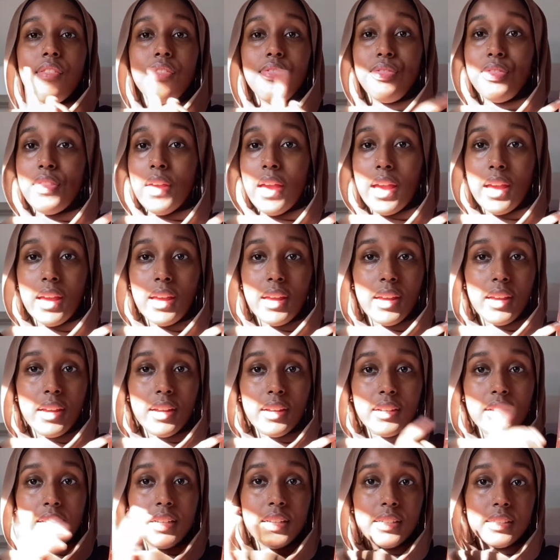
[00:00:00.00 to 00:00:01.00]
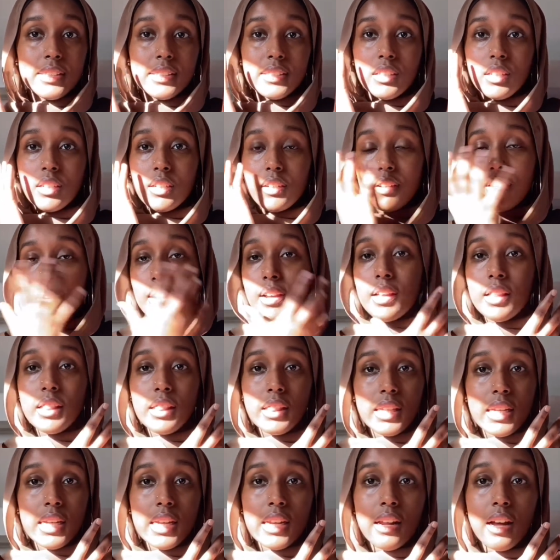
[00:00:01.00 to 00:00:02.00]
that is
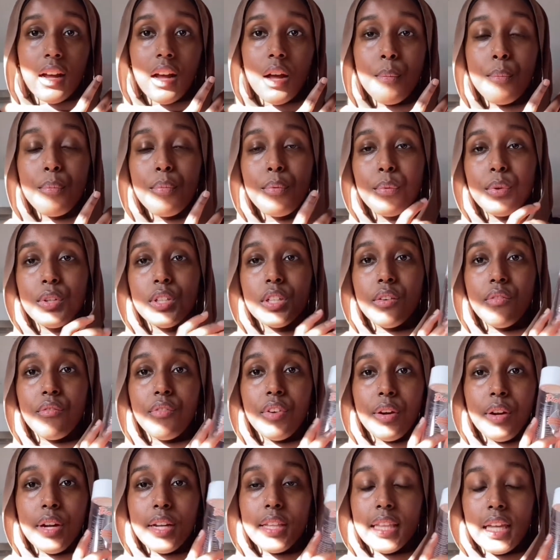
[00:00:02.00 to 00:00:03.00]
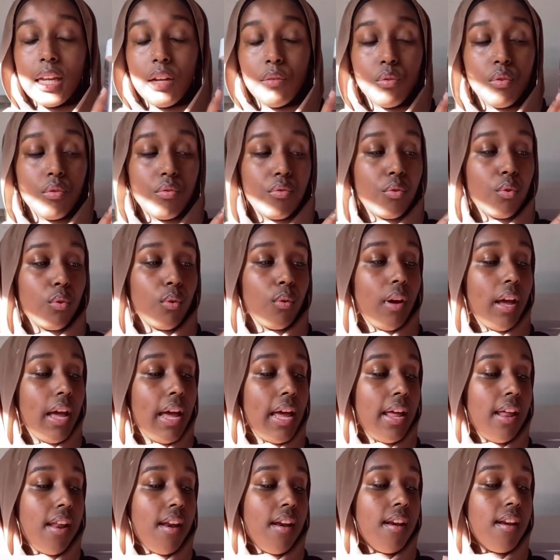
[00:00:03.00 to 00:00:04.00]
cleared up, which I'm very thankful for,
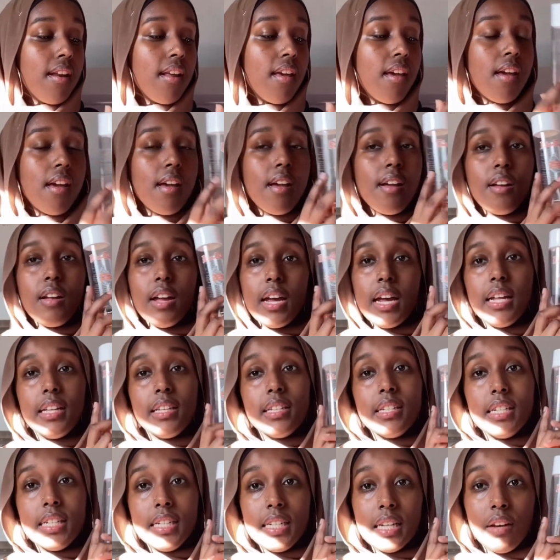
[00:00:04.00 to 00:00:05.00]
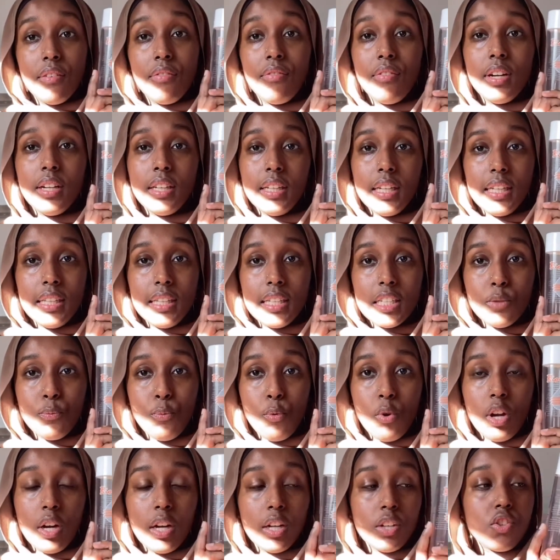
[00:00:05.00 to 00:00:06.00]
and it's definitely this
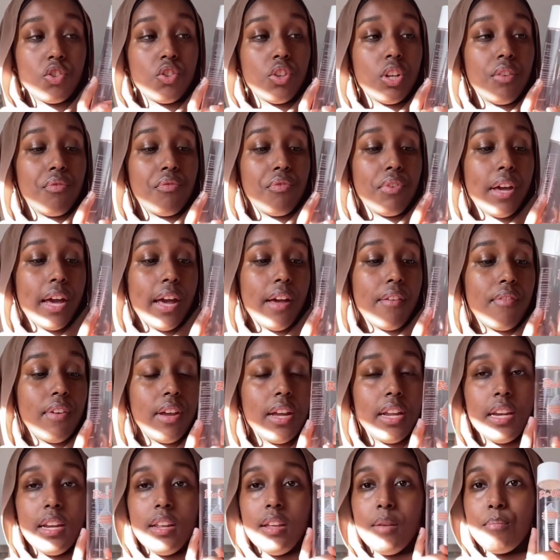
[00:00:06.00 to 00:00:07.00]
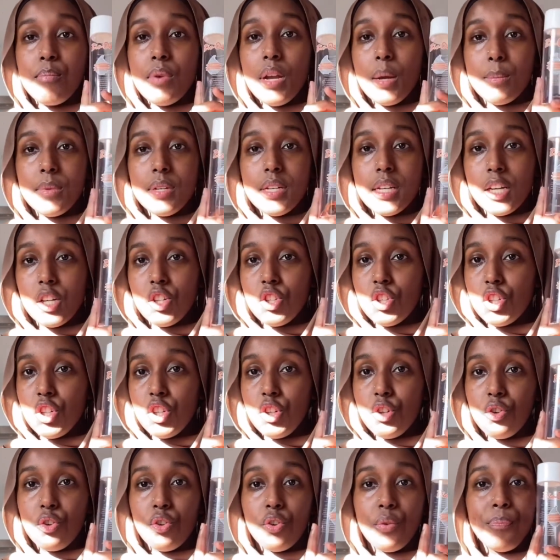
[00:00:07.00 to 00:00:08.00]
product. So if you have any pigmentation
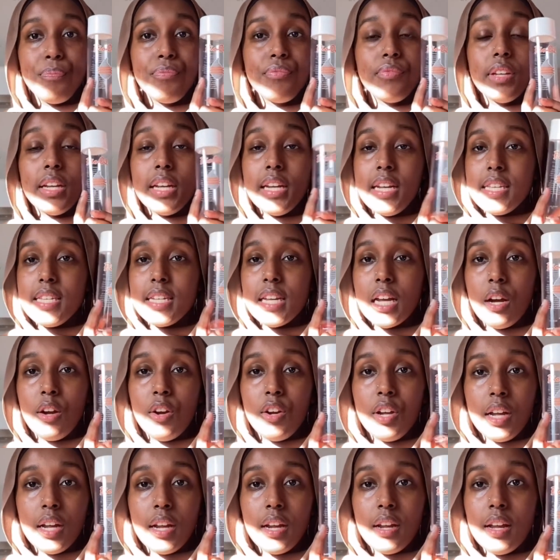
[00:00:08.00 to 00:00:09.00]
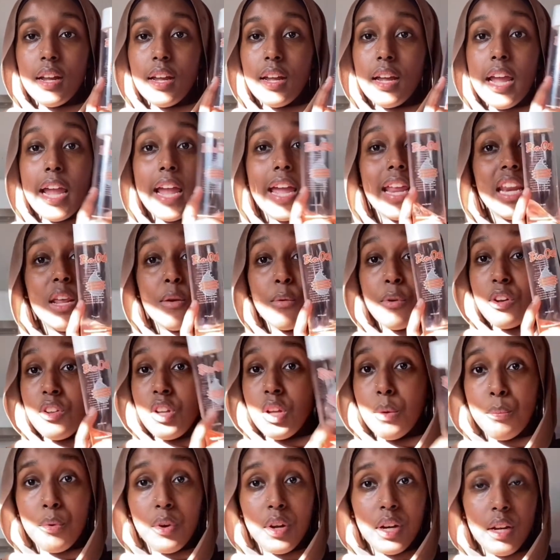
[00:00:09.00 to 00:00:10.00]
or any scarring anywhere on your
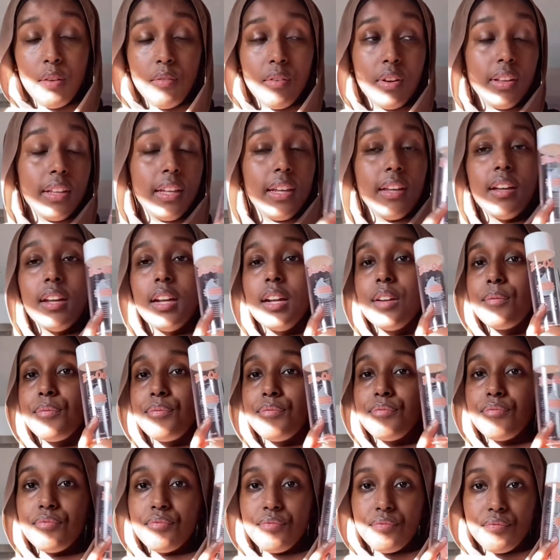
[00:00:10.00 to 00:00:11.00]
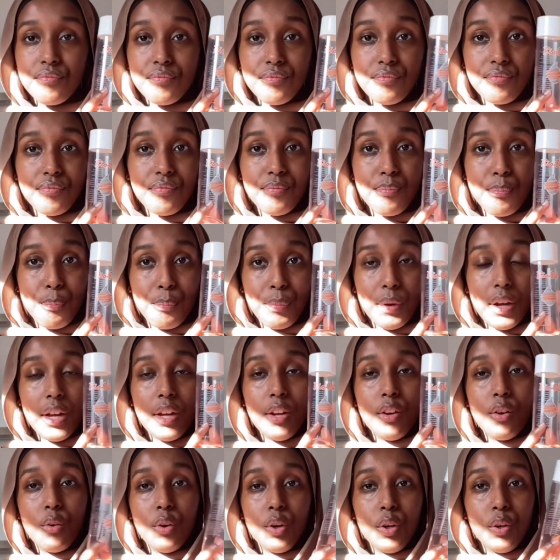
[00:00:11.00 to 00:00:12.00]
body, really,
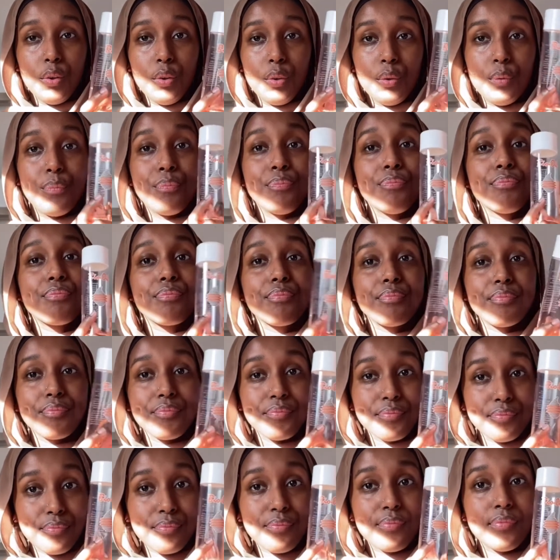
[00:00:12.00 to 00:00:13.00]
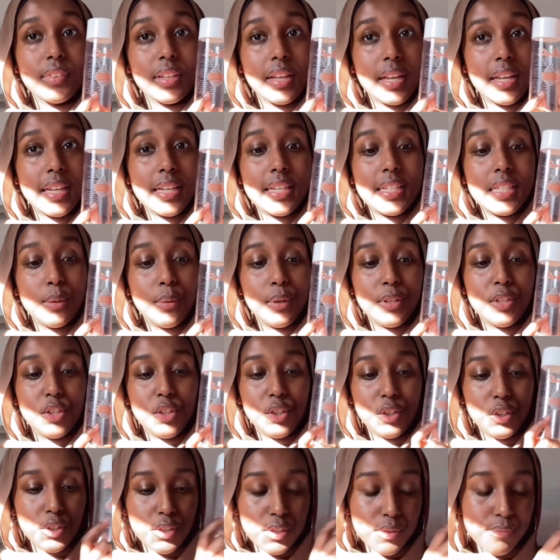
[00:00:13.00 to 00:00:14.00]
bio oil is the one to
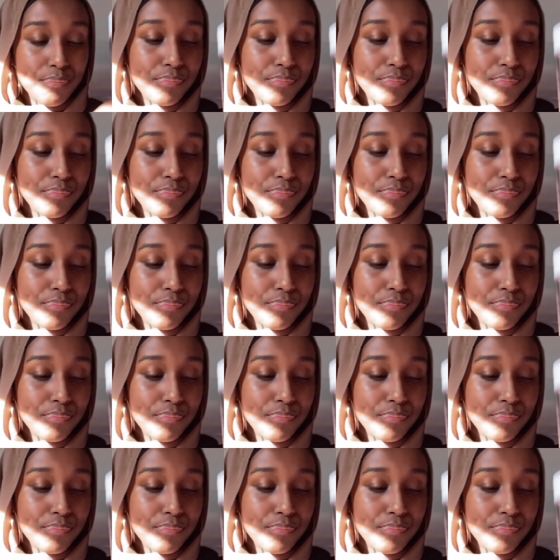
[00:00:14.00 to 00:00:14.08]
use.